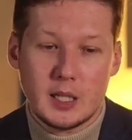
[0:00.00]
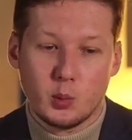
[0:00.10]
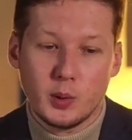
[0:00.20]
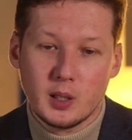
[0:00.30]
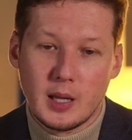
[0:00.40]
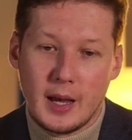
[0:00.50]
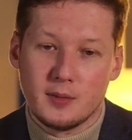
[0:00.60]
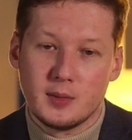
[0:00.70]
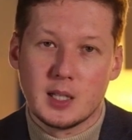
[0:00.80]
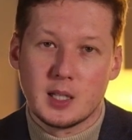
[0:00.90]
It will
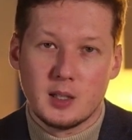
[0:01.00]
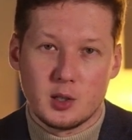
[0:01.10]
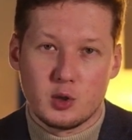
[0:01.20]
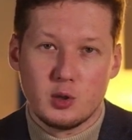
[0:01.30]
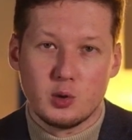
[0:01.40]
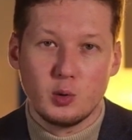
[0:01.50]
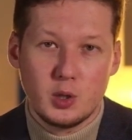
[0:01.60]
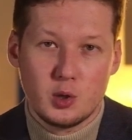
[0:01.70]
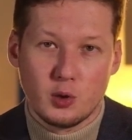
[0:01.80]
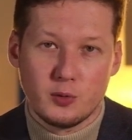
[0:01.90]
have the connection to
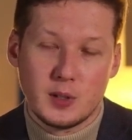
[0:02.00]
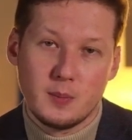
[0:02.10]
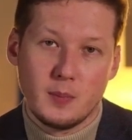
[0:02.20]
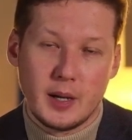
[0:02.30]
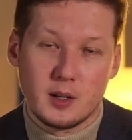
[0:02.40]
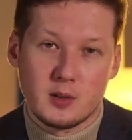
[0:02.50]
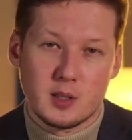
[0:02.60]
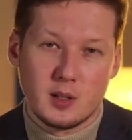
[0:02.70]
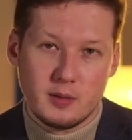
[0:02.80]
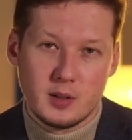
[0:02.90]
each of the
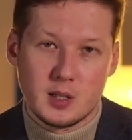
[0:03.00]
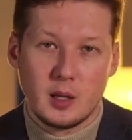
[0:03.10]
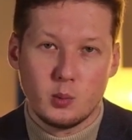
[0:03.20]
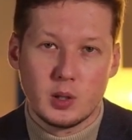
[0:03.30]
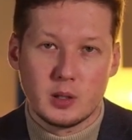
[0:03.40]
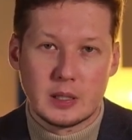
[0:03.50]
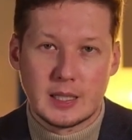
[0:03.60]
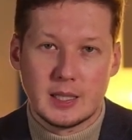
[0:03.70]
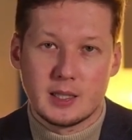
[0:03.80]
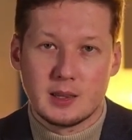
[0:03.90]
microservice and will
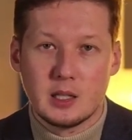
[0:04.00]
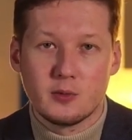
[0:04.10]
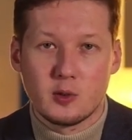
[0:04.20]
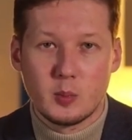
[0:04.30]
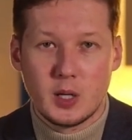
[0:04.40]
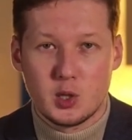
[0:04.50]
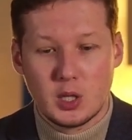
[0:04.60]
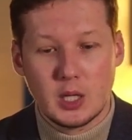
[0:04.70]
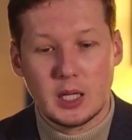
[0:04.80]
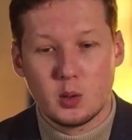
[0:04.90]
collect the
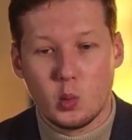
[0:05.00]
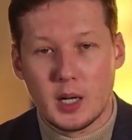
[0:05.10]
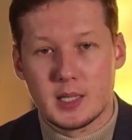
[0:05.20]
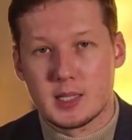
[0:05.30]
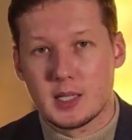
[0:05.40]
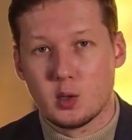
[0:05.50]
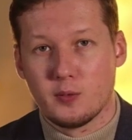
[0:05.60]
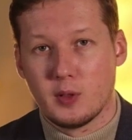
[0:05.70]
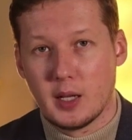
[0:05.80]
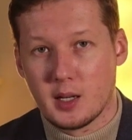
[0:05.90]
information in one set
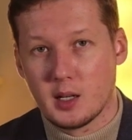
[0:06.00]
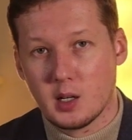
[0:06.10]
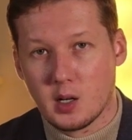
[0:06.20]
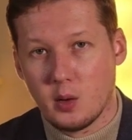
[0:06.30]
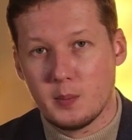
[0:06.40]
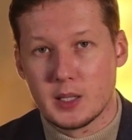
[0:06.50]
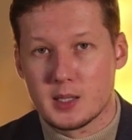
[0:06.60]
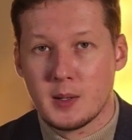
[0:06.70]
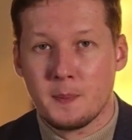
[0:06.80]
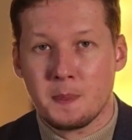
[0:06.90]
of like a
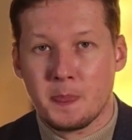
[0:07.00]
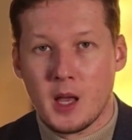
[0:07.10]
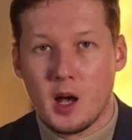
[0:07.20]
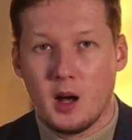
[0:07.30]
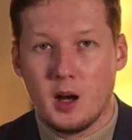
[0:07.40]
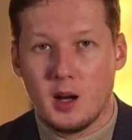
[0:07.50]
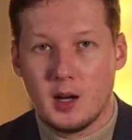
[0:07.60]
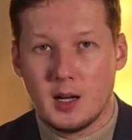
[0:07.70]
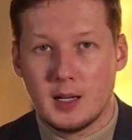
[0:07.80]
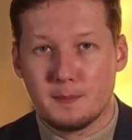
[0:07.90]
complex
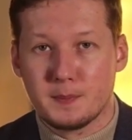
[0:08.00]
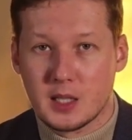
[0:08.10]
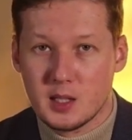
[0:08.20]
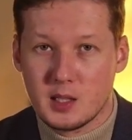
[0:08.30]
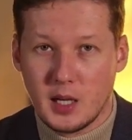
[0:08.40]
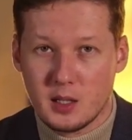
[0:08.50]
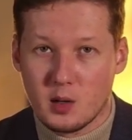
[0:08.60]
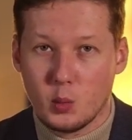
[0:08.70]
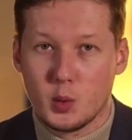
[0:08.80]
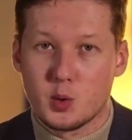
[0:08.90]

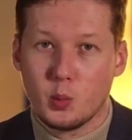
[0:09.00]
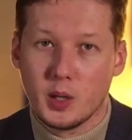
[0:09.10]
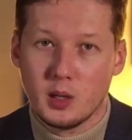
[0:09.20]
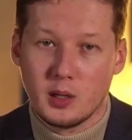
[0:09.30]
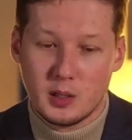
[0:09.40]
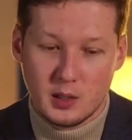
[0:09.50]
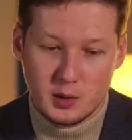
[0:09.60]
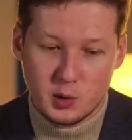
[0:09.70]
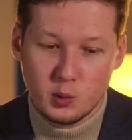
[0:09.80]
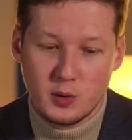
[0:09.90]
container, which will
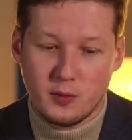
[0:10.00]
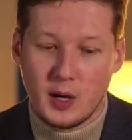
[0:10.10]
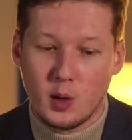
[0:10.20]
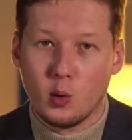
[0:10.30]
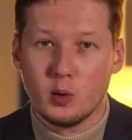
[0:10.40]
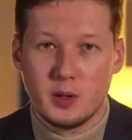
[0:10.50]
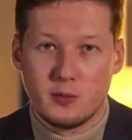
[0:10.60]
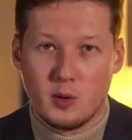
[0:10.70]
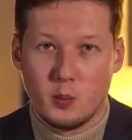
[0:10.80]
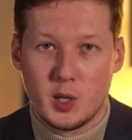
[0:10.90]
unify all the
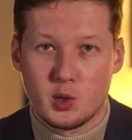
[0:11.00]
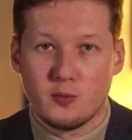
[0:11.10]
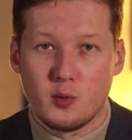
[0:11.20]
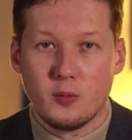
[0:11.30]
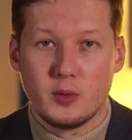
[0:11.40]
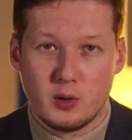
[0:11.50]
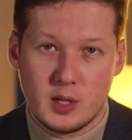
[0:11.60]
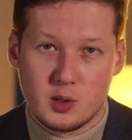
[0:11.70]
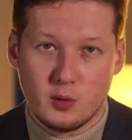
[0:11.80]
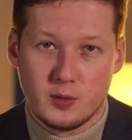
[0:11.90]
information from the
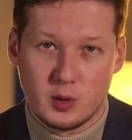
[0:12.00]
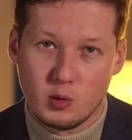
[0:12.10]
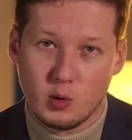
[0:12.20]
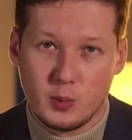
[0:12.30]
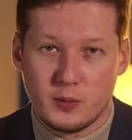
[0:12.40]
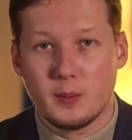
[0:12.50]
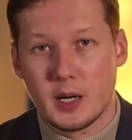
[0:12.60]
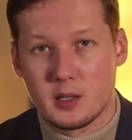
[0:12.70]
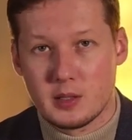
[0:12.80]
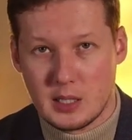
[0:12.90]
rest of the group of the
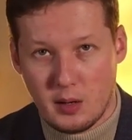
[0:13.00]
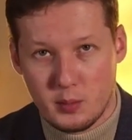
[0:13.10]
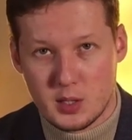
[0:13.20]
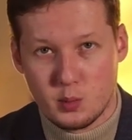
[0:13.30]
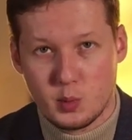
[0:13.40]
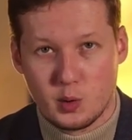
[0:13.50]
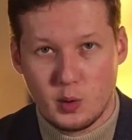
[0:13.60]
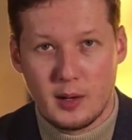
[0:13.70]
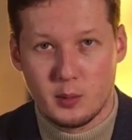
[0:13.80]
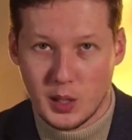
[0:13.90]
microservices which
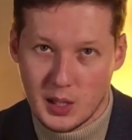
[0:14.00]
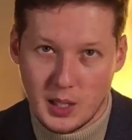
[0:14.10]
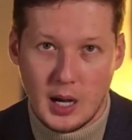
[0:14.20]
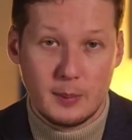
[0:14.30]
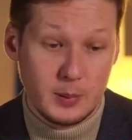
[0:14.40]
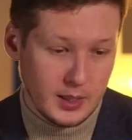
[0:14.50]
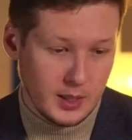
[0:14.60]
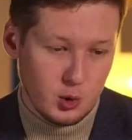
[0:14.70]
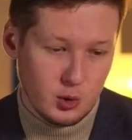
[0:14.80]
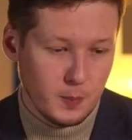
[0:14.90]
you have within the
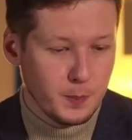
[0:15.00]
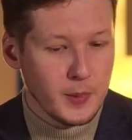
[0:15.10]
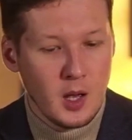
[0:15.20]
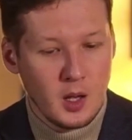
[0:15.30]
application.